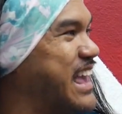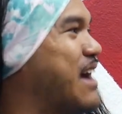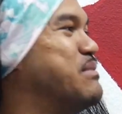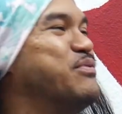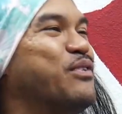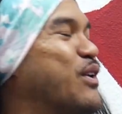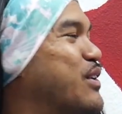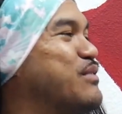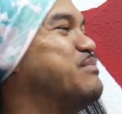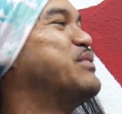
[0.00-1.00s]
Yeah,
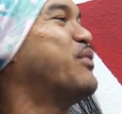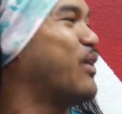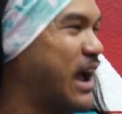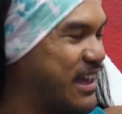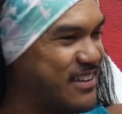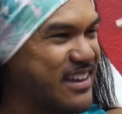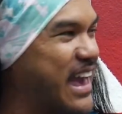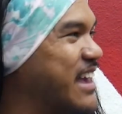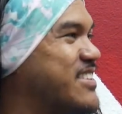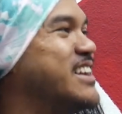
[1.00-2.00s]
before I
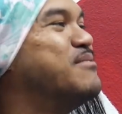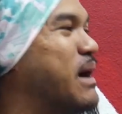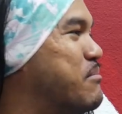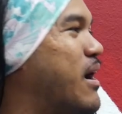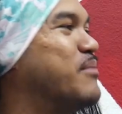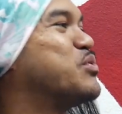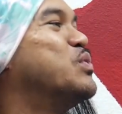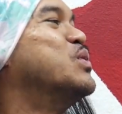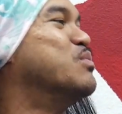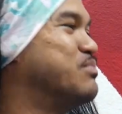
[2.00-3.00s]
exited my mom's
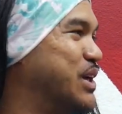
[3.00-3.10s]
womb.